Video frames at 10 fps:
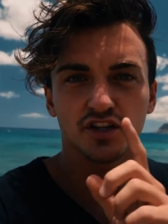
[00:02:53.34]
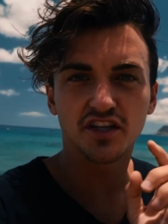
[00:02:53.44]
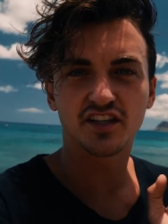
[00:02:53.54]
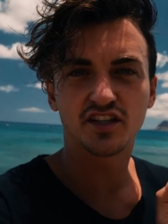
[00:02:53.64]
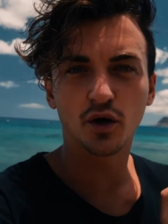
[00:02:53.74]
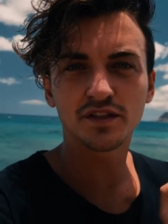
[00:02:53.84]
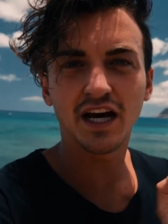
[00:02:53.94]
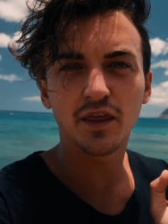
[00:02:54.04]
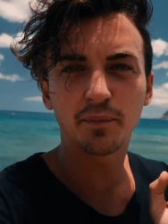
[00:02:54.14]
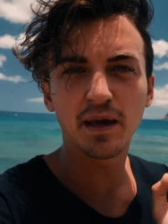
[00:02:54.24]
Just don't
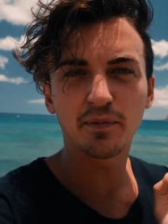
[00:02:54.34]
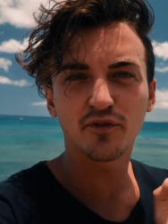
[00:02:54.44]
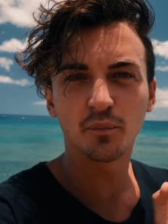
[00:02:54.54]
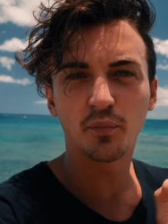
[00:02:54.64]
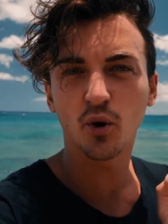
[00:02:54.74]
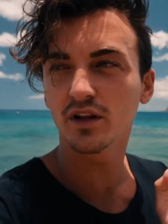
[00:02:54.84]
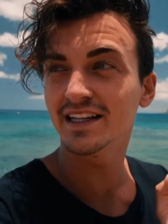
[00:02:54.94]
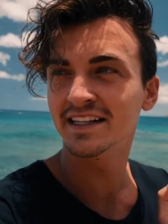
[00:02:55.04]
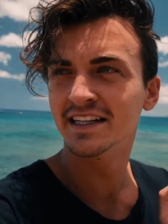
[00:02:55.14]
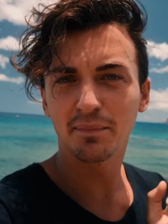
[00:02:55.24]
tell the people from
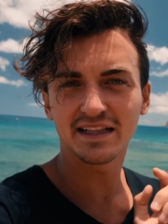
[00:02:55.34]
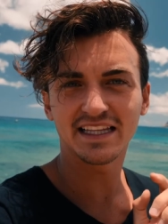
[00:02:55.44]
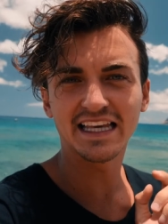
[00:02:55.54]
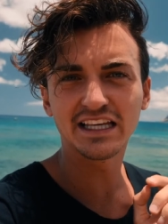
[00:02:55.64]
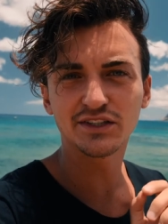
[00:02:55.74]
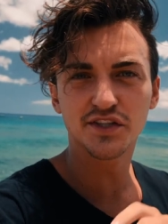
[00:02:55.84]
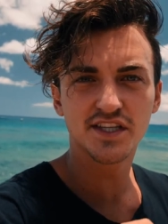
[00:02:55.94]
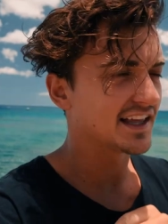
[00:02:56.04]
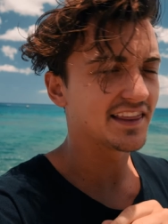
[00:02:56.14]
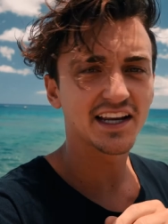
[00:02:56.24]
Portland about the eels.
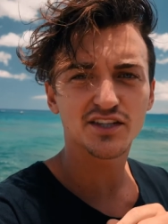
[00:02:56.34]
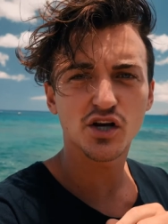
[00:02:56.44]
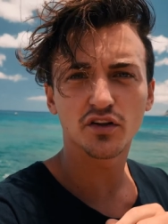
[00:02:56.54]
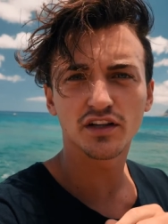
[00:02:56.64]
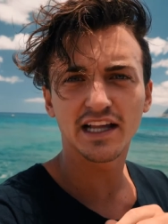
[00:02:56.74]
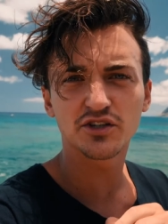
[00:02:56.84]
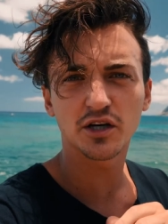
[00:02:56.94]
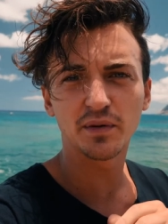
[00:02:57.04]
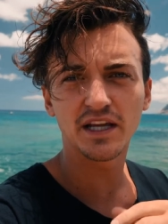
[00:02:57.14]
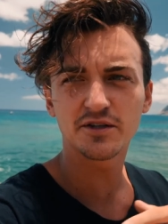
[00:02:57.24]
They think it's called
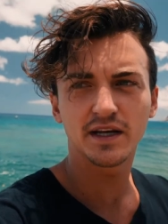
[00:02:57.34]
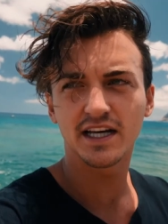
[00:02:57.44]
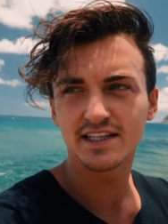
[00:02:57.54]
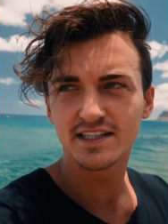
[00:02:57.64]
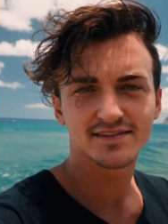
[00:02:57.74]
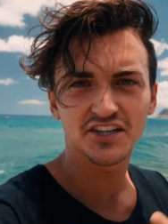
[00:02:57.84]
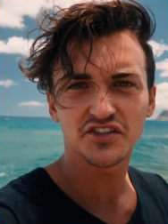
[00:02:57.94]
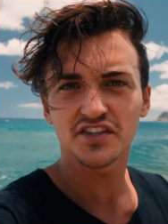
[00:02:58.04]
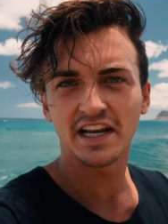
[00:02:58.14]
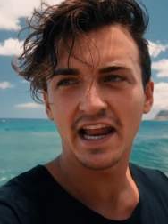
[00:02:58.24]
Electric Beach because that's
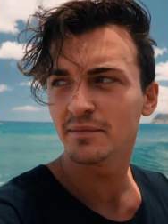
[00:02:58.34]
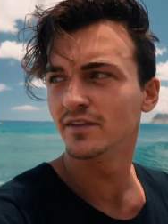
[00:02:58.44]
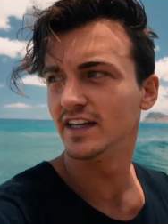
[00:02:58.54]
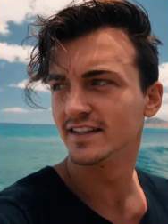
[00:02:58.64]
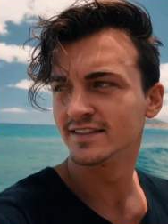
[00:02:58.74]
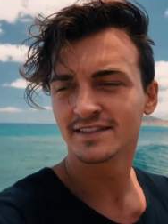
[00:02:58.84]
just the name of it.